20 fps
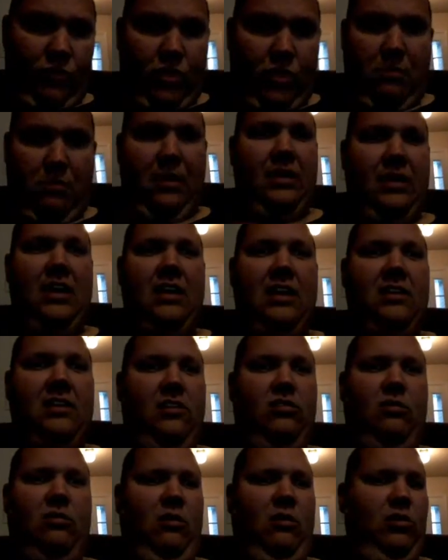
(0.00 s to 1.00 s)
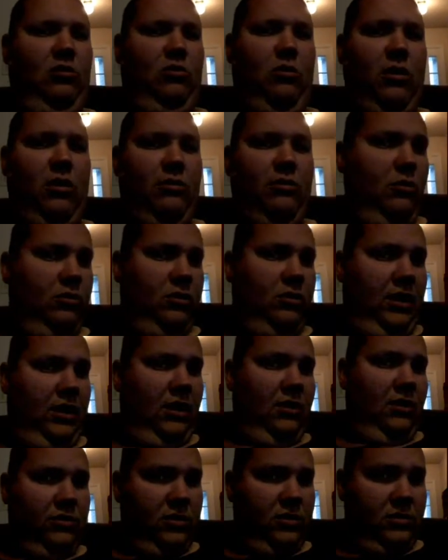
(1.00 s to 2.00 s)
It's been dead since,
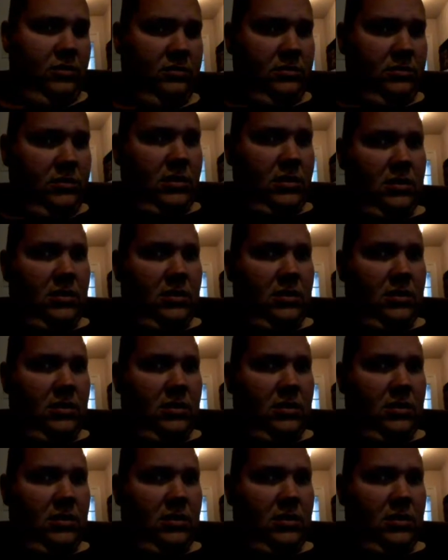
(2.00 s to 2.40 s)
2014 or so?